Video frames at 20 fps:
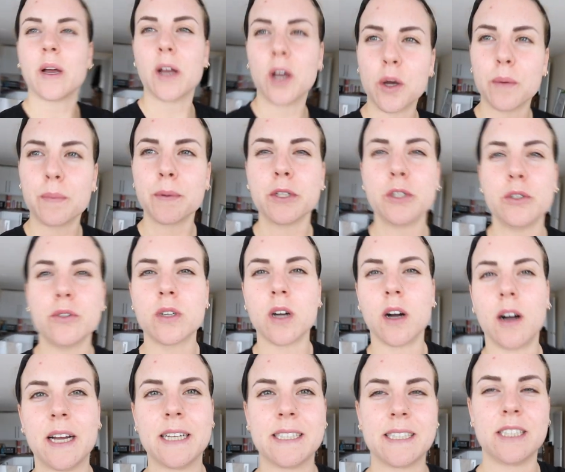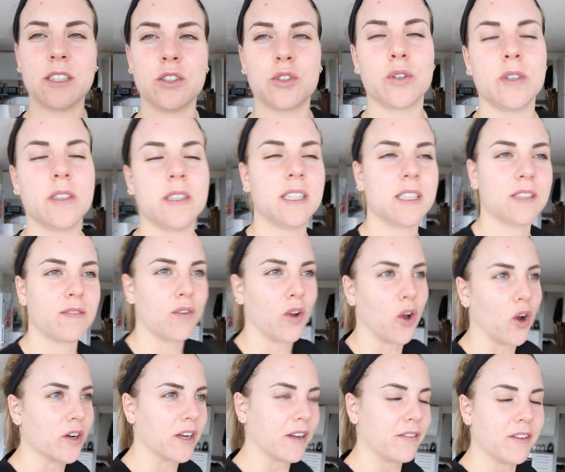I hope you guys enjoyed this
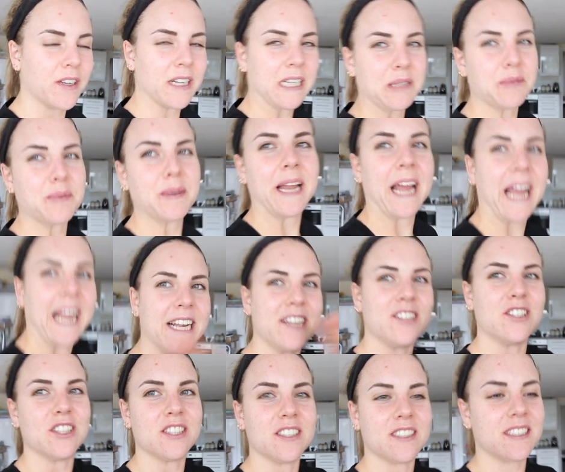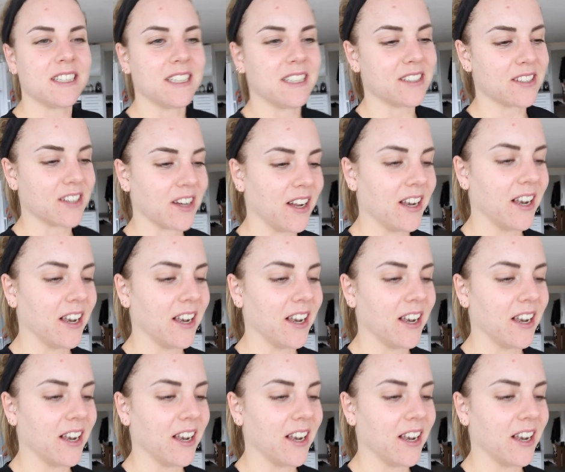vlog. I feel like it's been ages since I